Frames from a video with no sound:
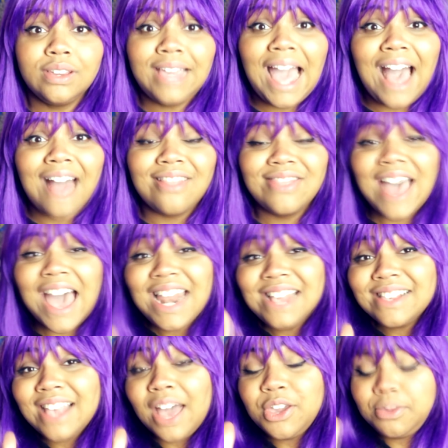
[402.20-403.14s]
So yeah,
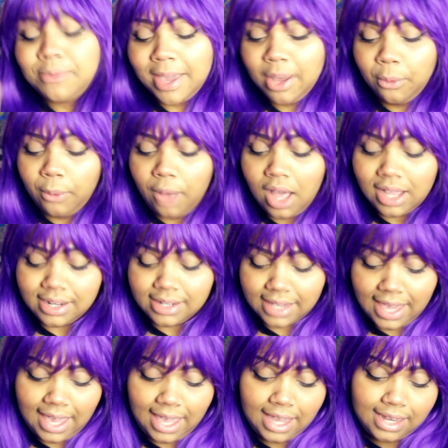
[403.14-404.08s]
that is how you make a
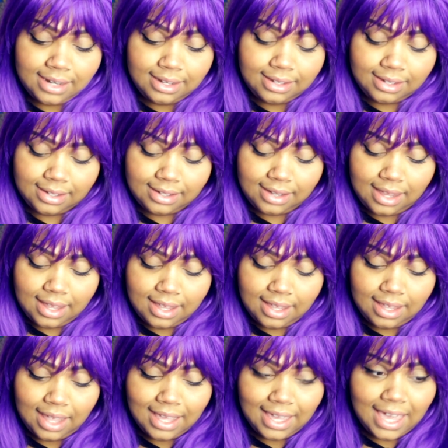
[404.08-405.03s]
wand. And
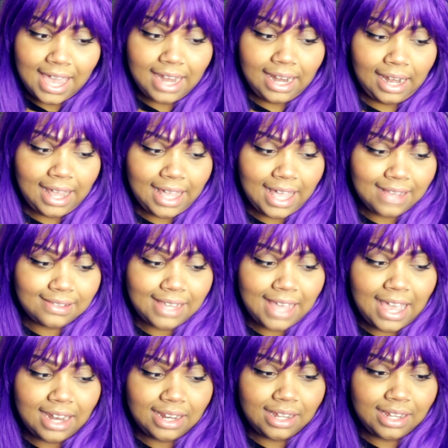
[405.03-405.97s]
again, like
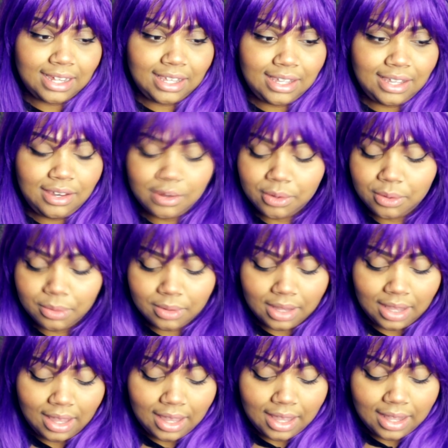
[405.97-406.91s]
I said, you
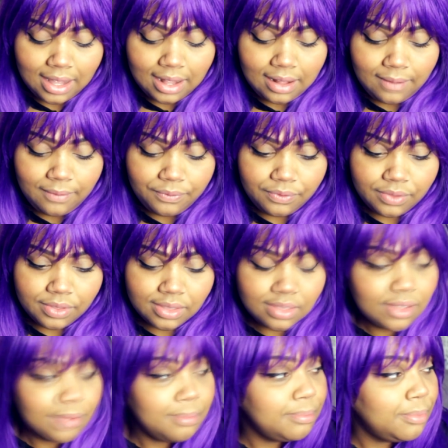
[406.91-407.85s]
know,
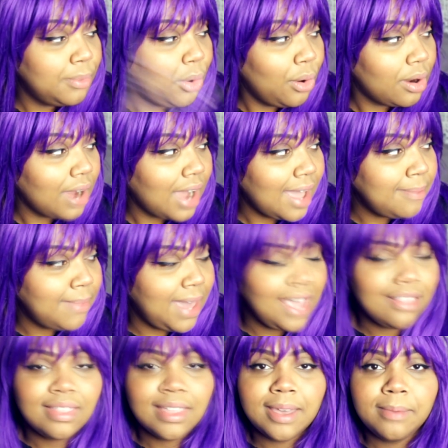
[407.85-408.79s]
the more I
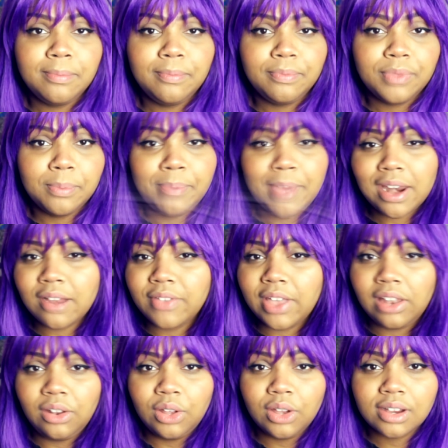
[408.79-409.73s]
made them, the
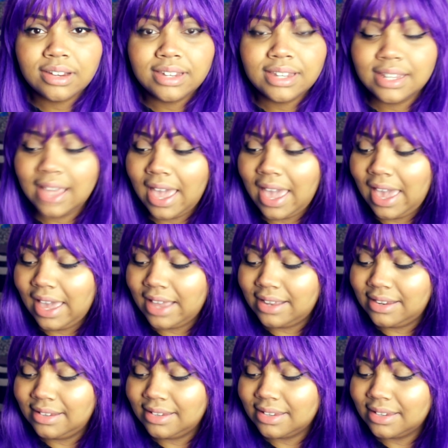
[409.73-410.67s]
better they looked.
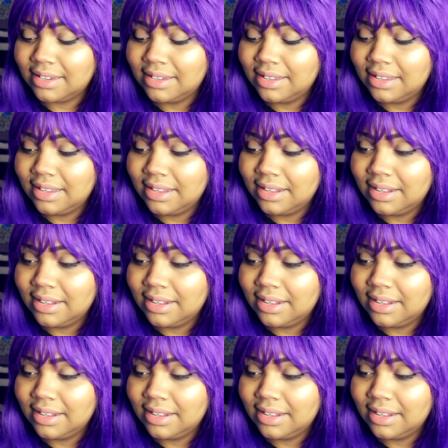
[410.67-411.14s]
And